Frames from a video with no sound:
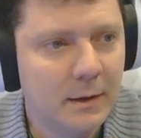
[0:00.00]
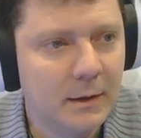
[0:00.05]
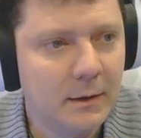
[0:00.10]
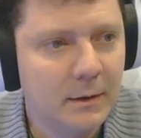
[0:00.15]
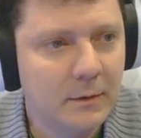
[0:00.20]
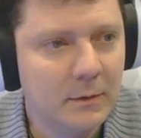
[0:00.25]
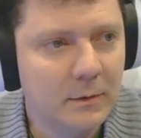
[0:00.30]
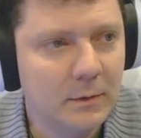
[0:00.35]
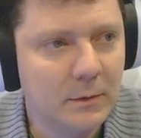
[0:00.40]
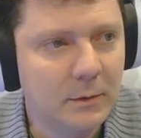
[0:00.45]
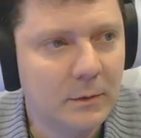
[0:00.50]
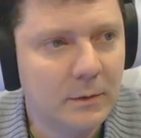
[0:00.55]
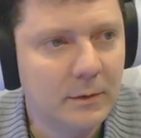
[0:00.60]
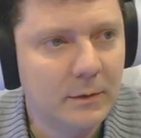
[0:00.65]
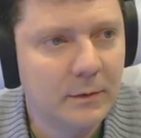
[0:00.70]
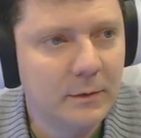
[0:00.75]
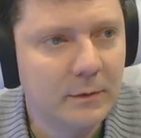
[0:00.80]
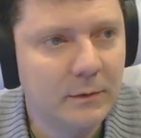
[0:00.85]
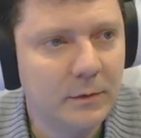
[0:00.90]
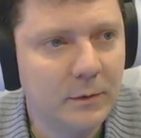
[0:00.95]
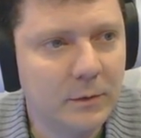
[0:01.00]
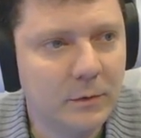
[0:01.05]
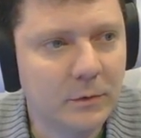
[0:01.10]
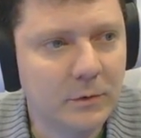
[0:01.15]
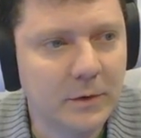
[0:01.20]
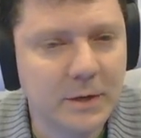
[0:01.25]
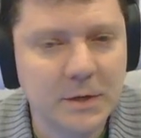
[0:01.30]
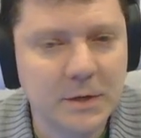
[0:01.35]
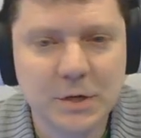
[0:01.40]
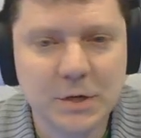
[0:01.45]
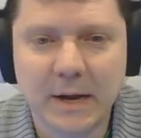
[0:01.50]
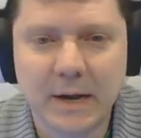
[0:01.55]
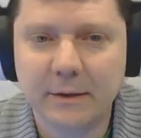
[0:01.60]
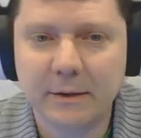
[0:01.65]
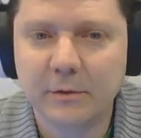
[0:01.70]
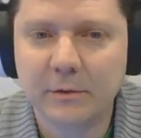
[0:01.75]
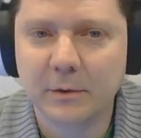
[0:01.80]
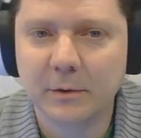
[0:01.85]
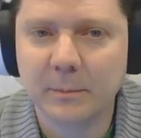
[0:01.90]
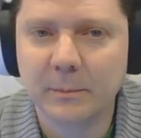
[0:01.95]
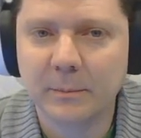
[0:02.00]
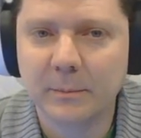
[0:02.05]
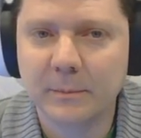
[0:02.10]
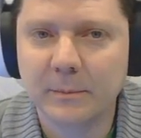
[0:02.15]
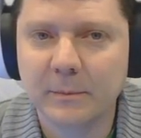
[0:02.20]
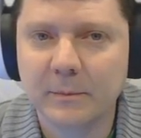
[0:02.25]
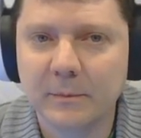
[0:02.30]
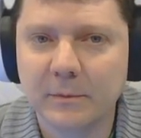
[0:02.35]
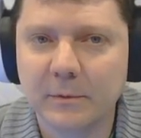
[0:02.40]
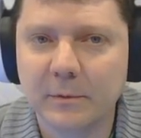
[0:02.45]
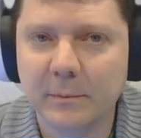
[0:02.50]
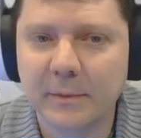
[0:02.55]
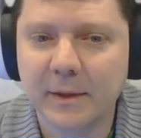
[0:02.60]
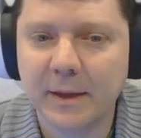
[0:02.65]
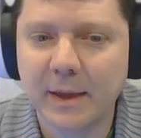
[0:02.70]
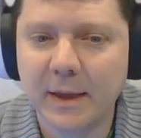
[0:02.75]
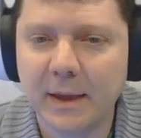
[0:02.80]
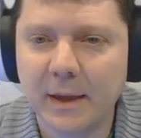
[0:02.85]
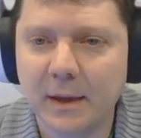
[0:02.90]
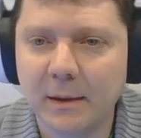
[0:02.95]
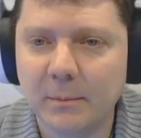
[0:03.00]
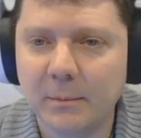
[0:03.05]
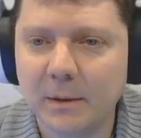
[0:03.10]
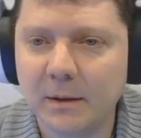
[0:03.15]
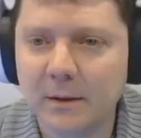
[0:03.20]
A few screenshots from the game.